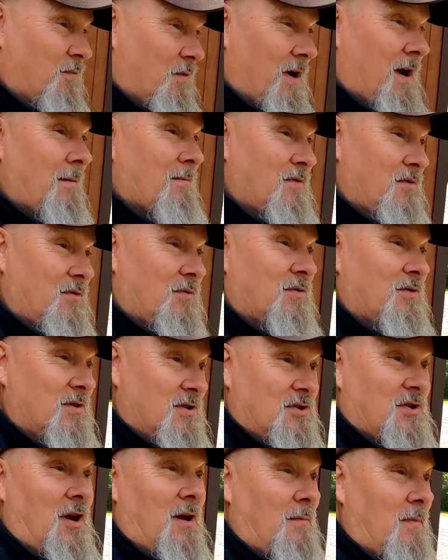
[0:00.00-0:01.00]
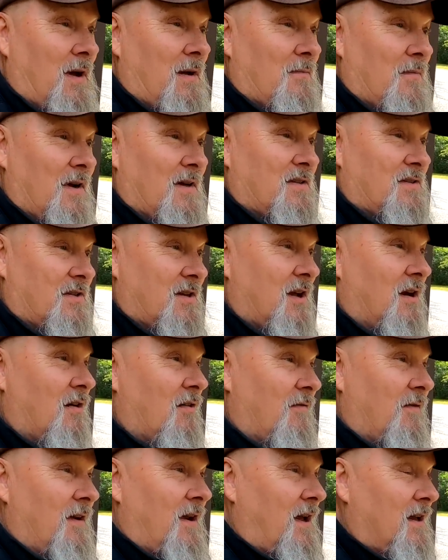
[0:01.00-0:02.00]
when I'm doing this all by
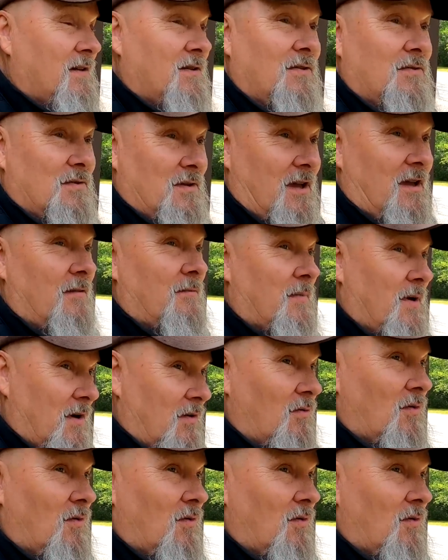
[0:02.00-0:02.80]
myself and I don't have my